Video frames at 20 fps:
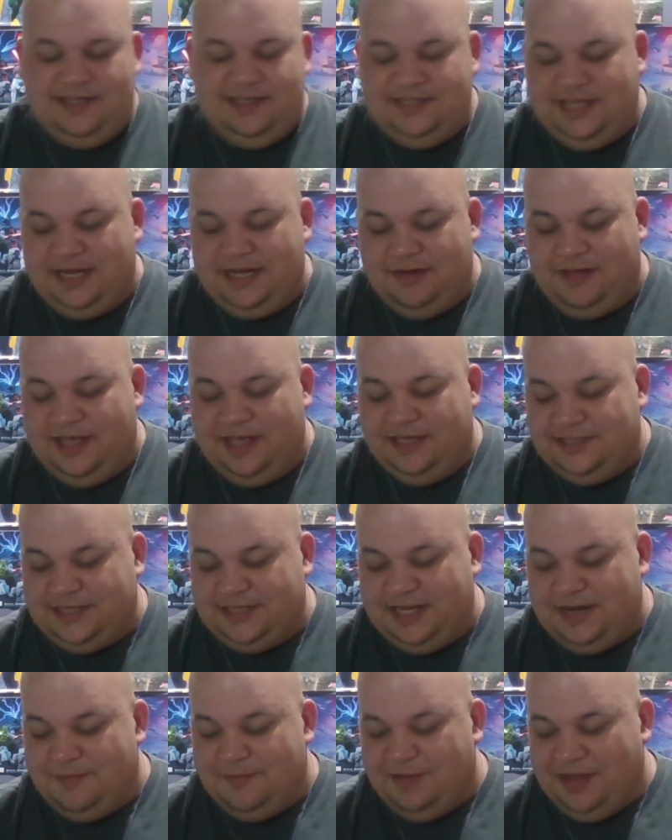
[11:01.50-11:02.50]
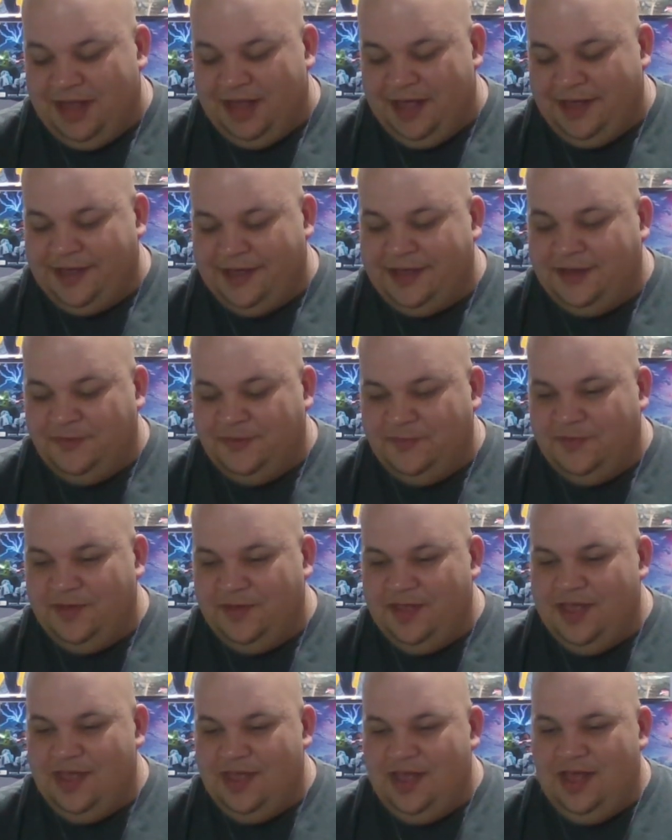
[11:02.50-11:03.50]
seen him alive.
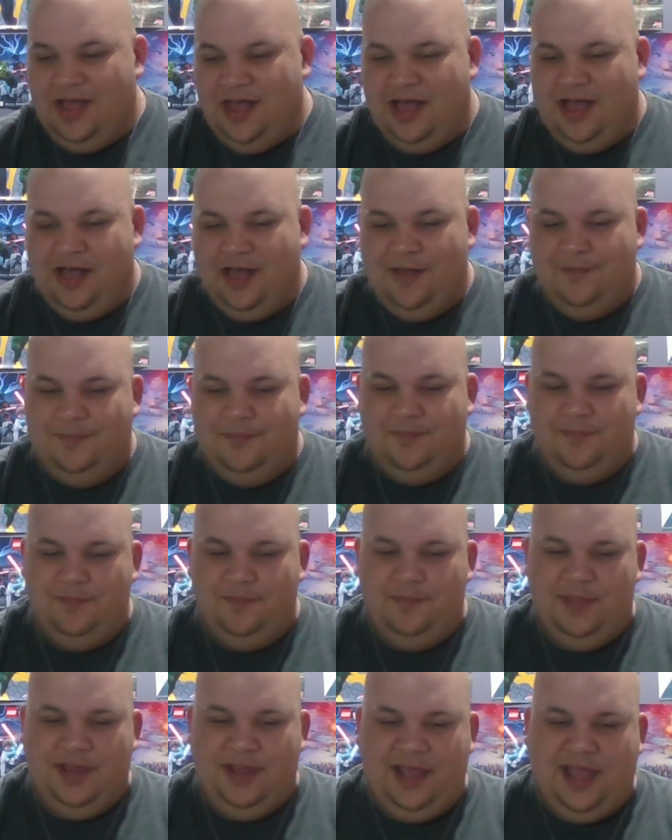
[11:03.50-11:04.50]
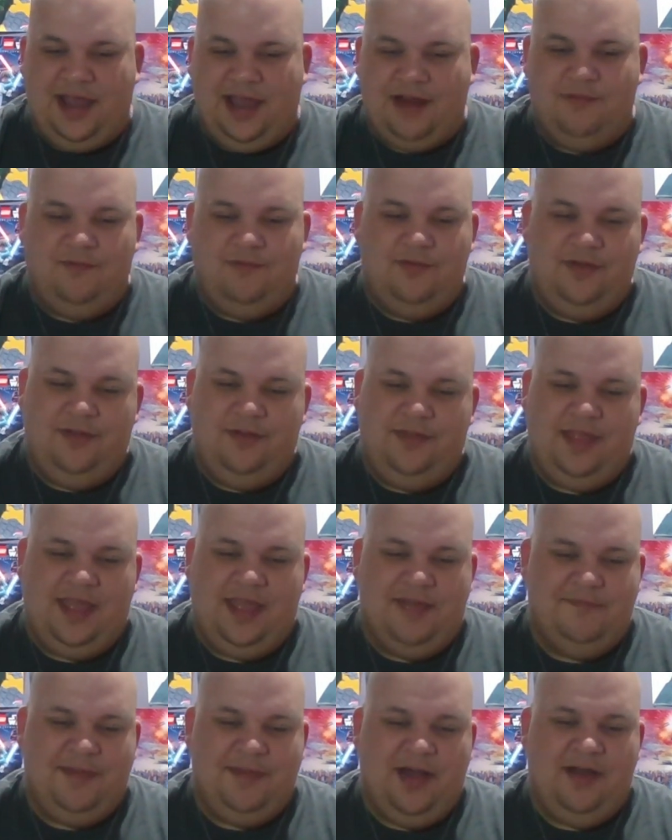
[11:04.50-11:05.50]
But he kind of won't do anything
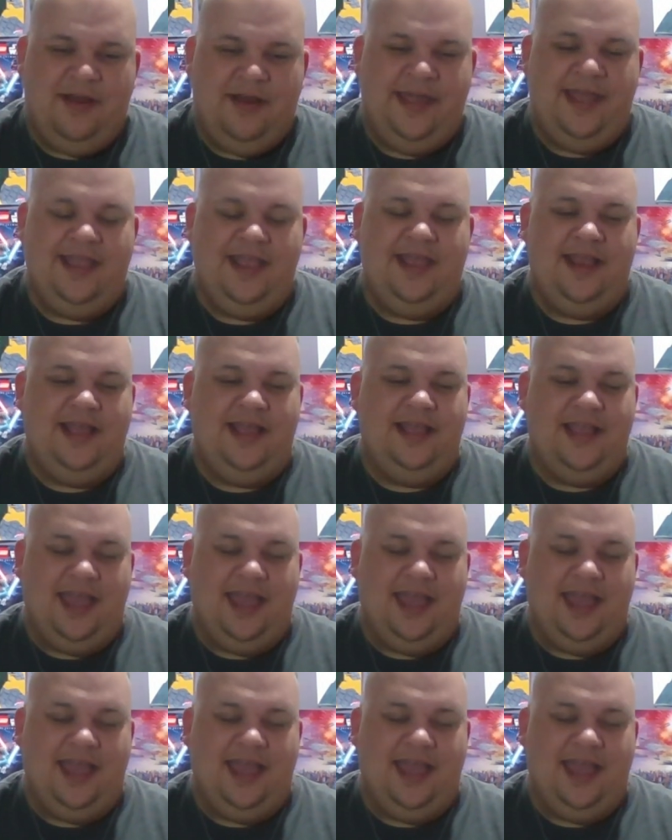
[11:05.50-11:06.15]
about it. And then